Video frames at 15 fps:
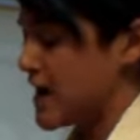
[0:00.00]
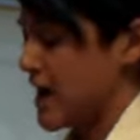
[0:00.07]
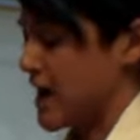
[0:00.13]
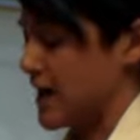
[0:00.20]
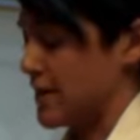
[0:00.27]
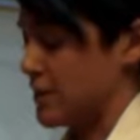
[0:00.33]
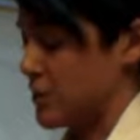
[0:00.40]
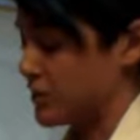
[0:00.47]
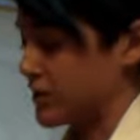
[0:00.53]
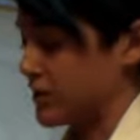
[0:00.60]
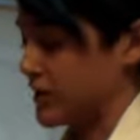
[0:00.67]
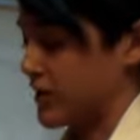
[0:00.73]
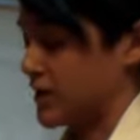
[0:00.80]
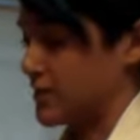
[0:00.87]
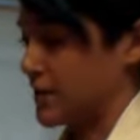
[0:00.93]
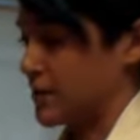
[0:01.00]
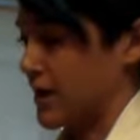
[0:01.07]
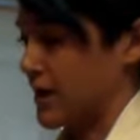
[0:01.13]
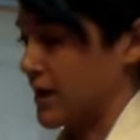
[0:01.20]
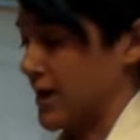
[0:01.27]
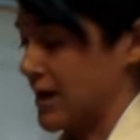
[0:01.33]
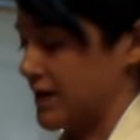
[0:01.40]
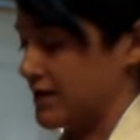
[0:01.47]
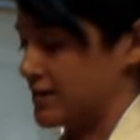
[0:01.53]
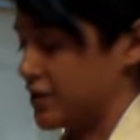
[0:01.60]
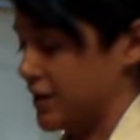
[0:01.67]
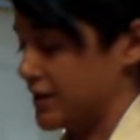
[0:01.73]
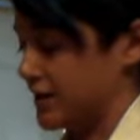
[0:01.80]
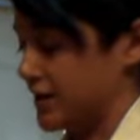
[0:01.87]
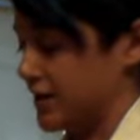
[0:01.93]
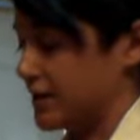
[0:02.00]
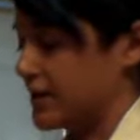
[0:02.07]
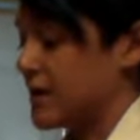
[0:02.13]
I am holding it in my right hand gently.